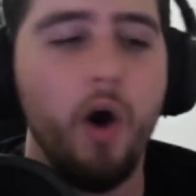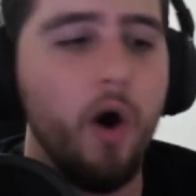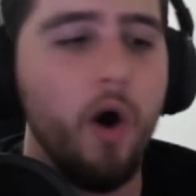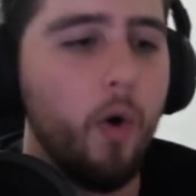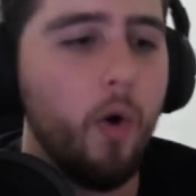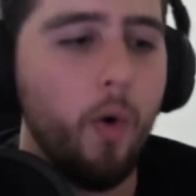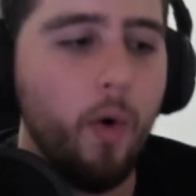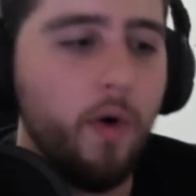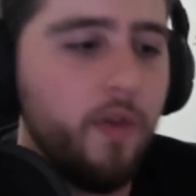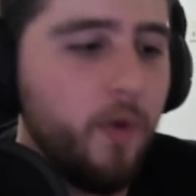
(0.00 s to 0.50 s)

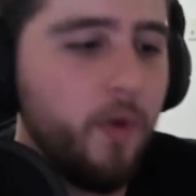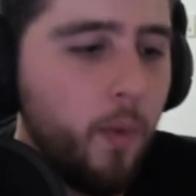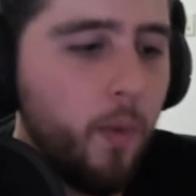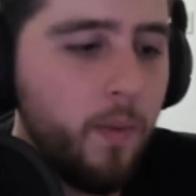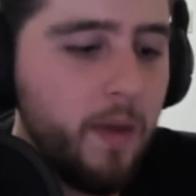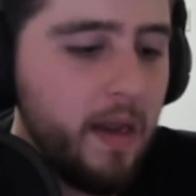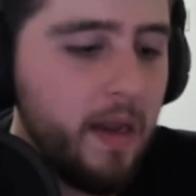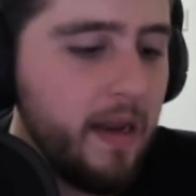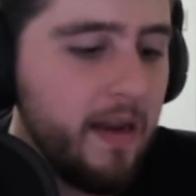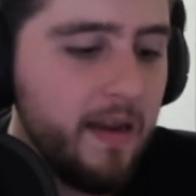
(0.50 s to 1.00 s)
or
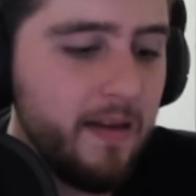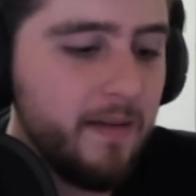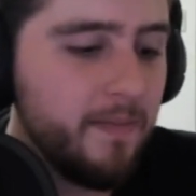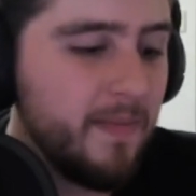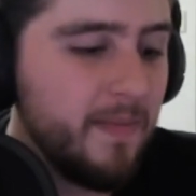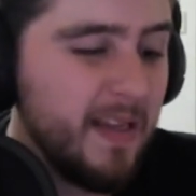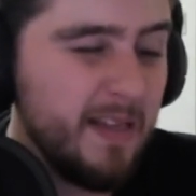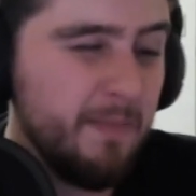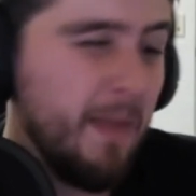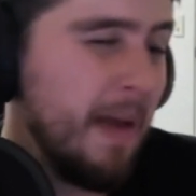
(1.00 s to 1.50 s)
the,
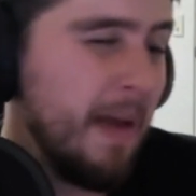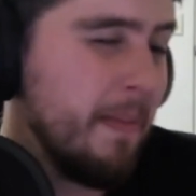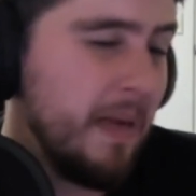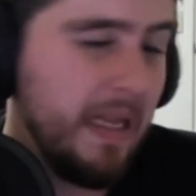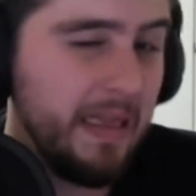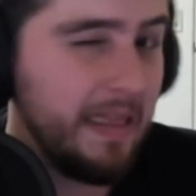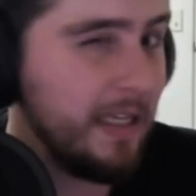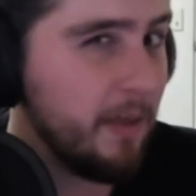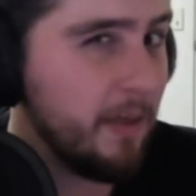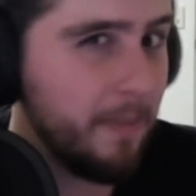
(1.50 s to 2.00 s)
there's maybe a
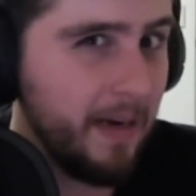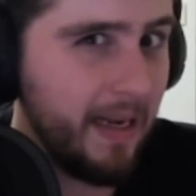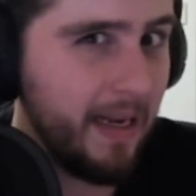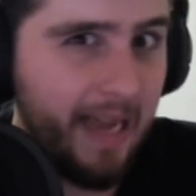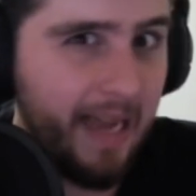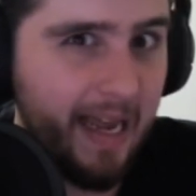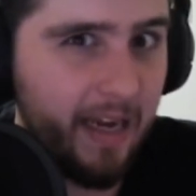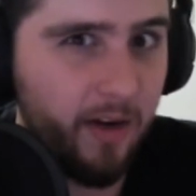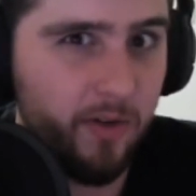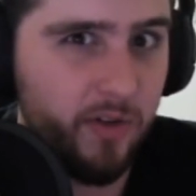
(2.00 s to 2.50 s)
little bit of
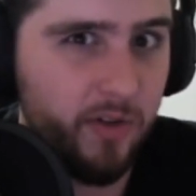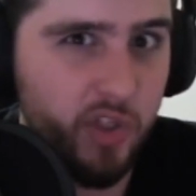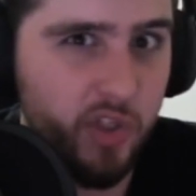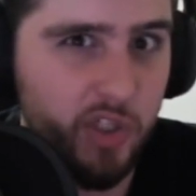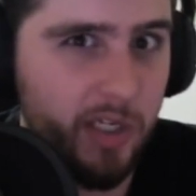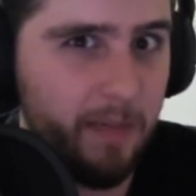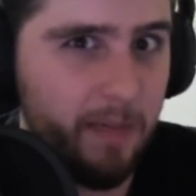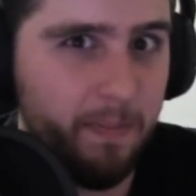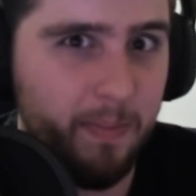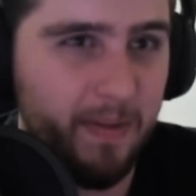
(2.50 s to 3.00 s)
lag on the
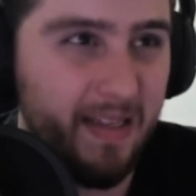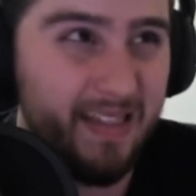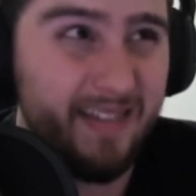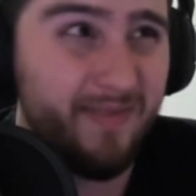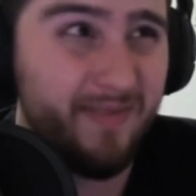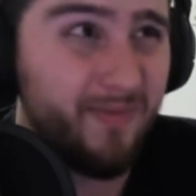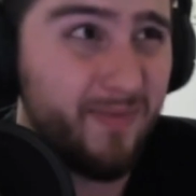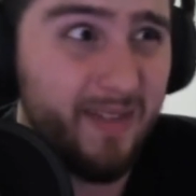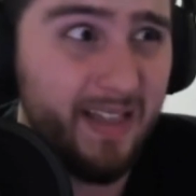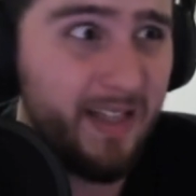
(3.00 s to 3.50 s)
ship, but it's
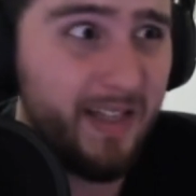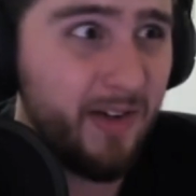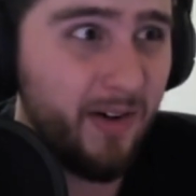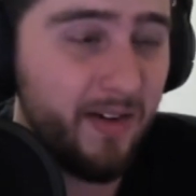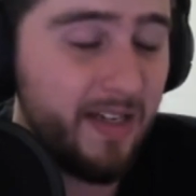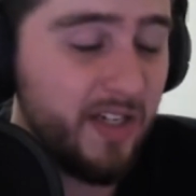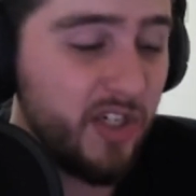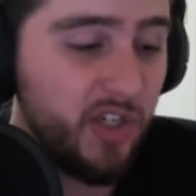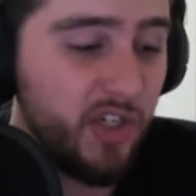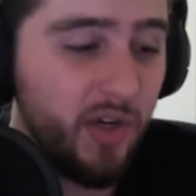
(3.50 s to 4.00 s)
really not an
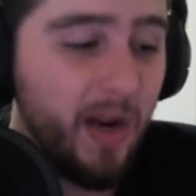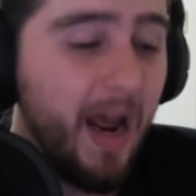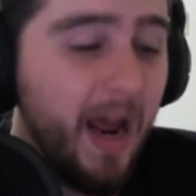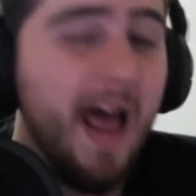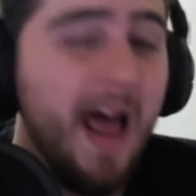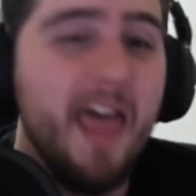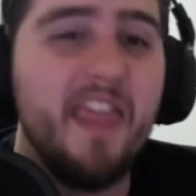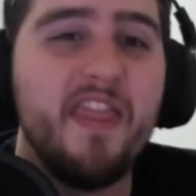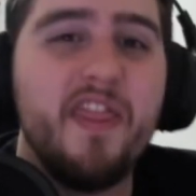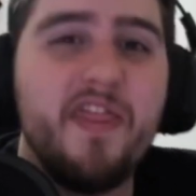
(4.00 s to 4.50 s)
issue.
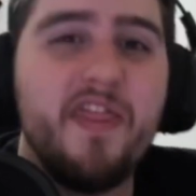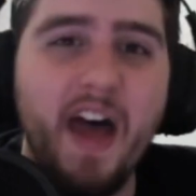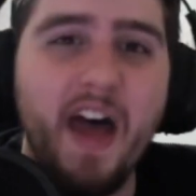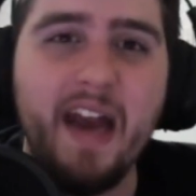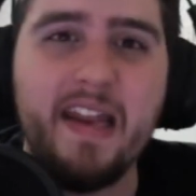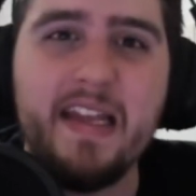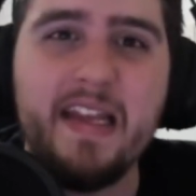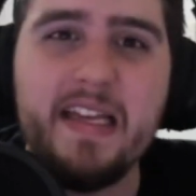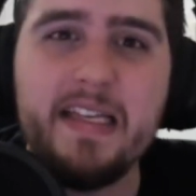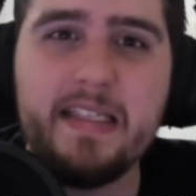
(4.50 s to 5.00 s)
That
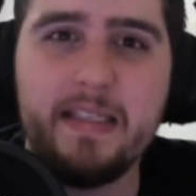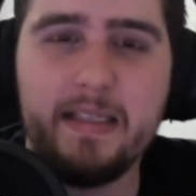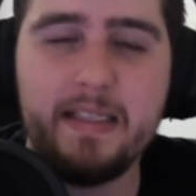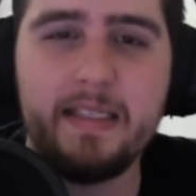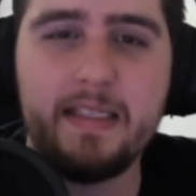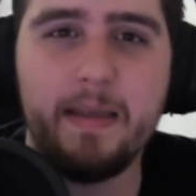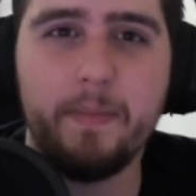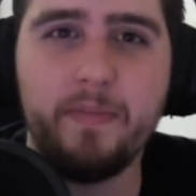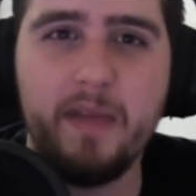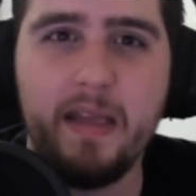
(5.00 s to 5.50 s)
isn't
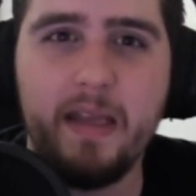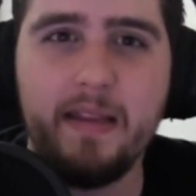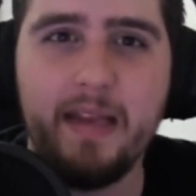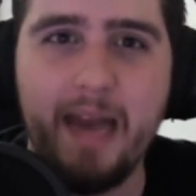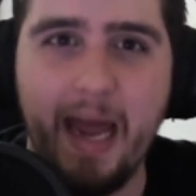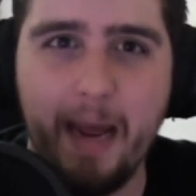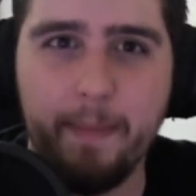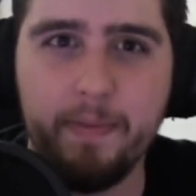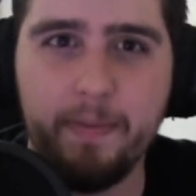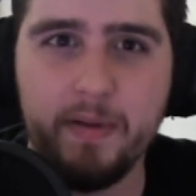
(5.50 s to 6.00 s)
something that
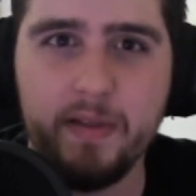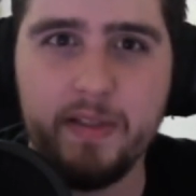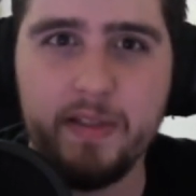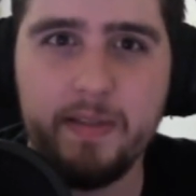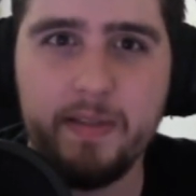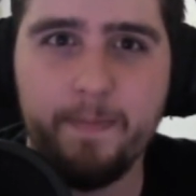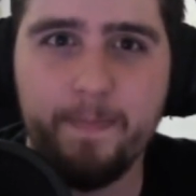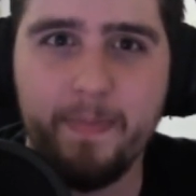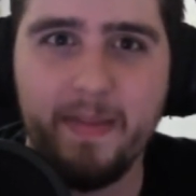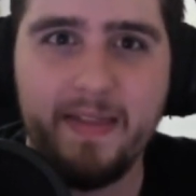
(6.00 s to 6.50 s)
happens
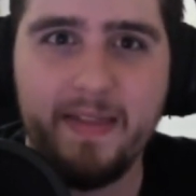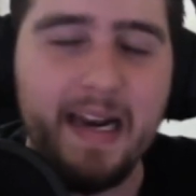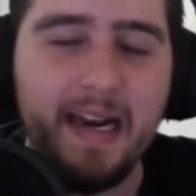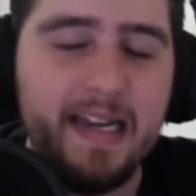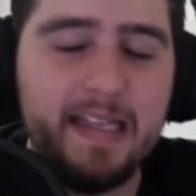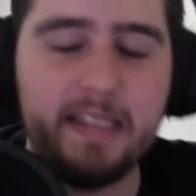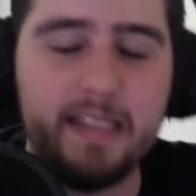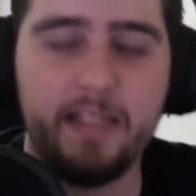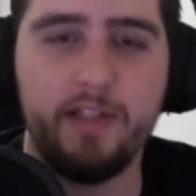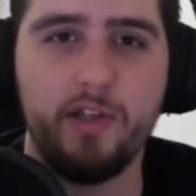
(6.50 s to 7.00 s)
that
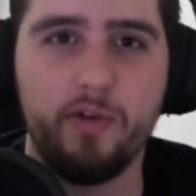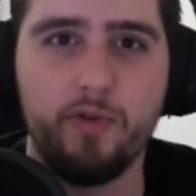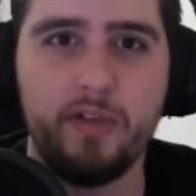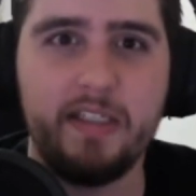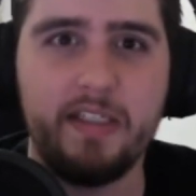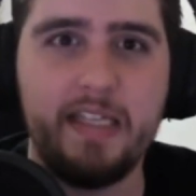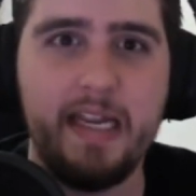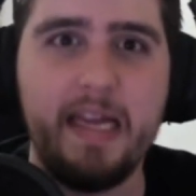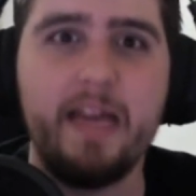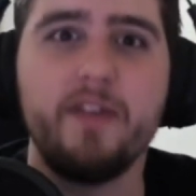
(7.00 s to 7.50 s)
isn't the
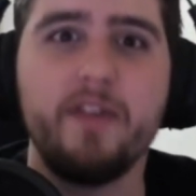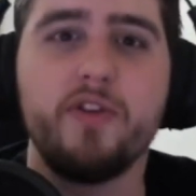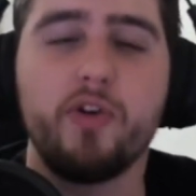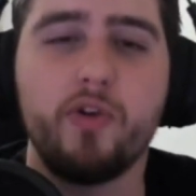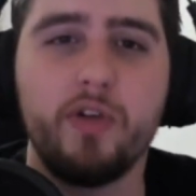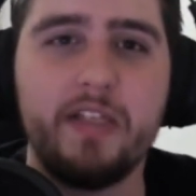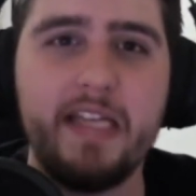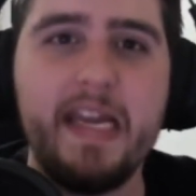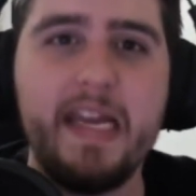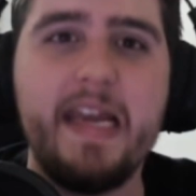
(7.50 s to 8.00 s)
critique. The
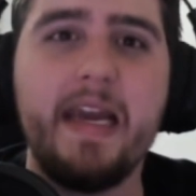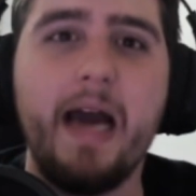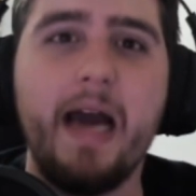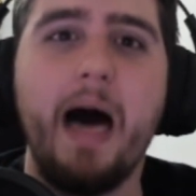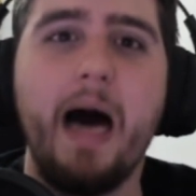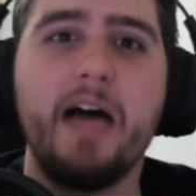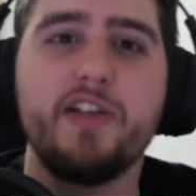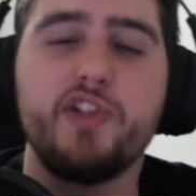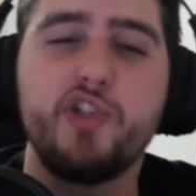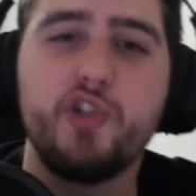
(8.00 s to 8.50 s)
critique
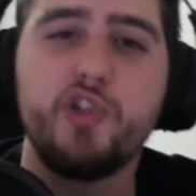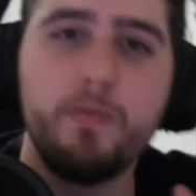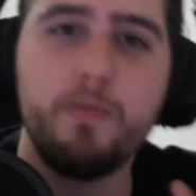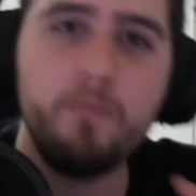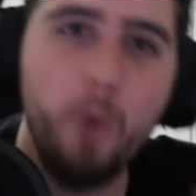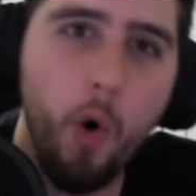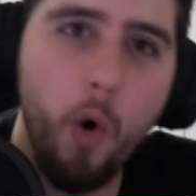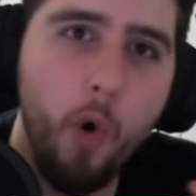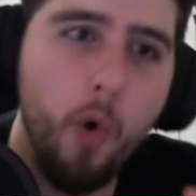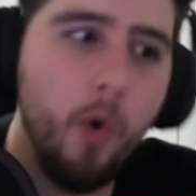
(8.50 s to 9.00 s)
are
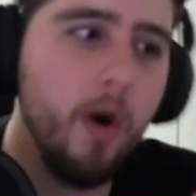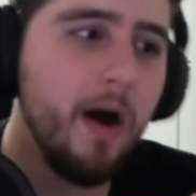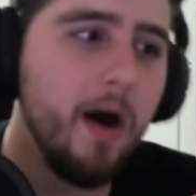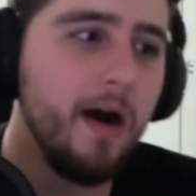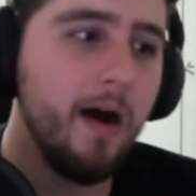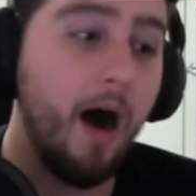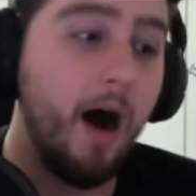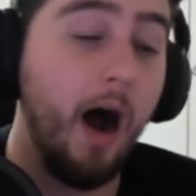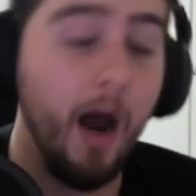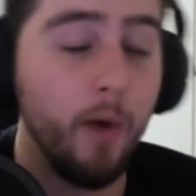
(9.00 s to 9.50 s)
small,
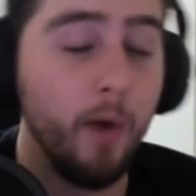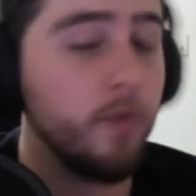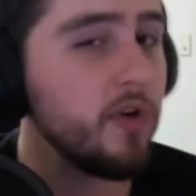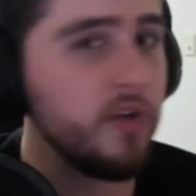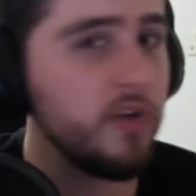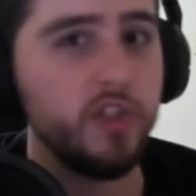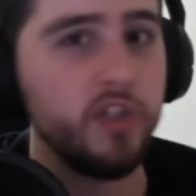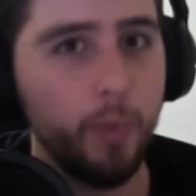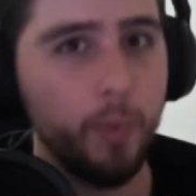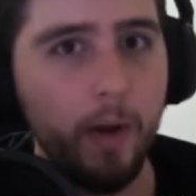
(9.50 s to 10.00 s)
I would
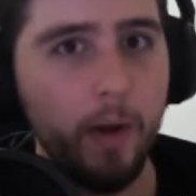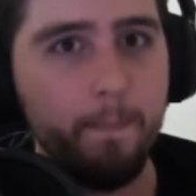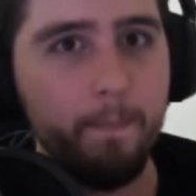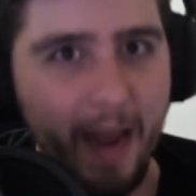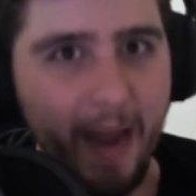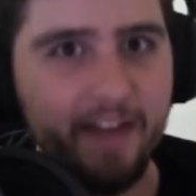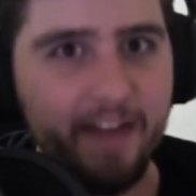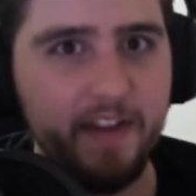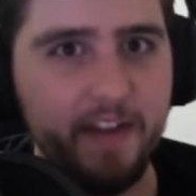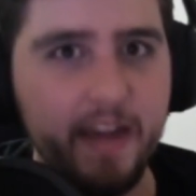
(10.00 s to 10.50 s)
use the word
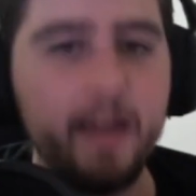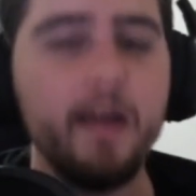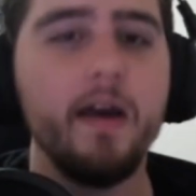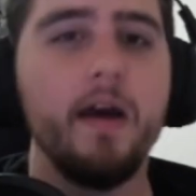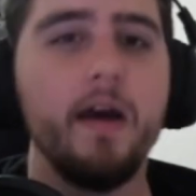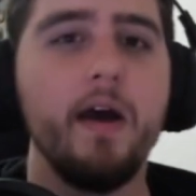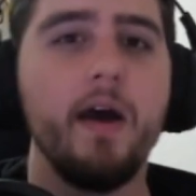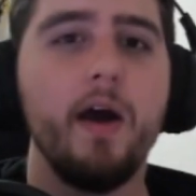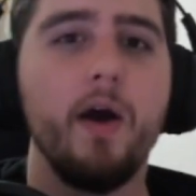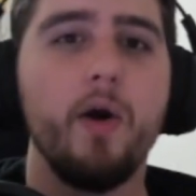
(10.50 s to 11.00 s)
petty,
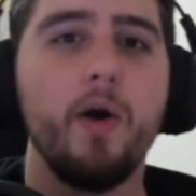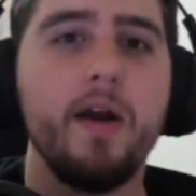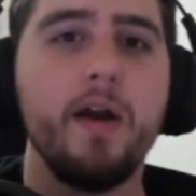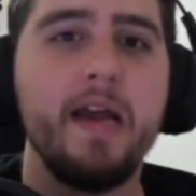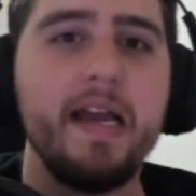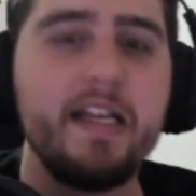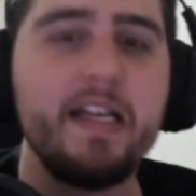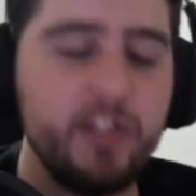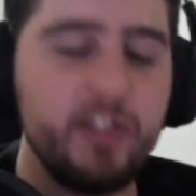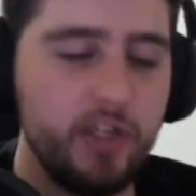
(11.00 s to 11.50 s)

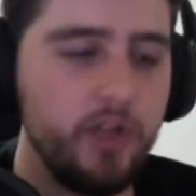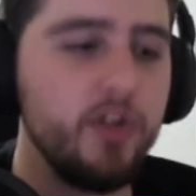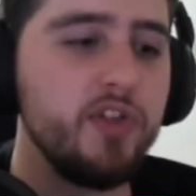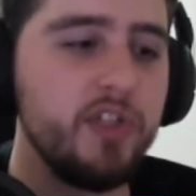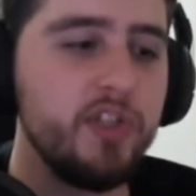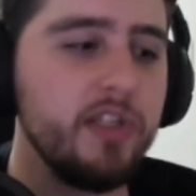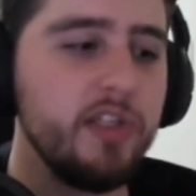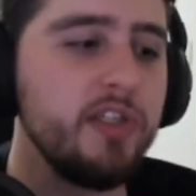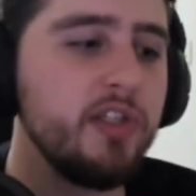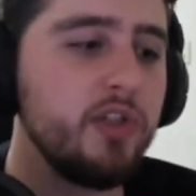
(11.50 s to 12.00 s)

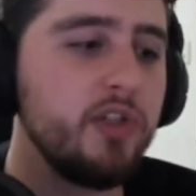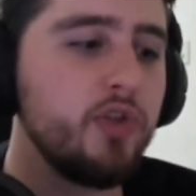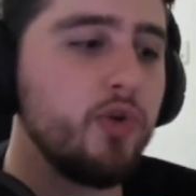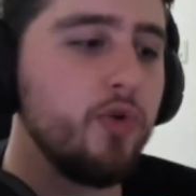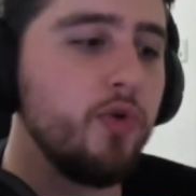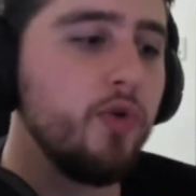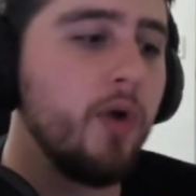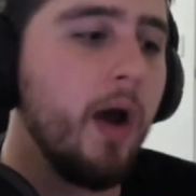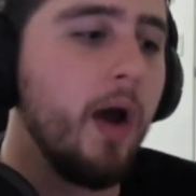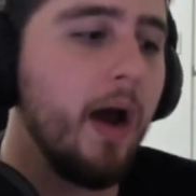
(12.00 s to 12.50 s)
excuses
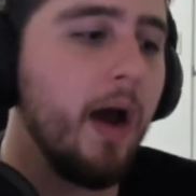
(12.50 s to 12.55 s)
to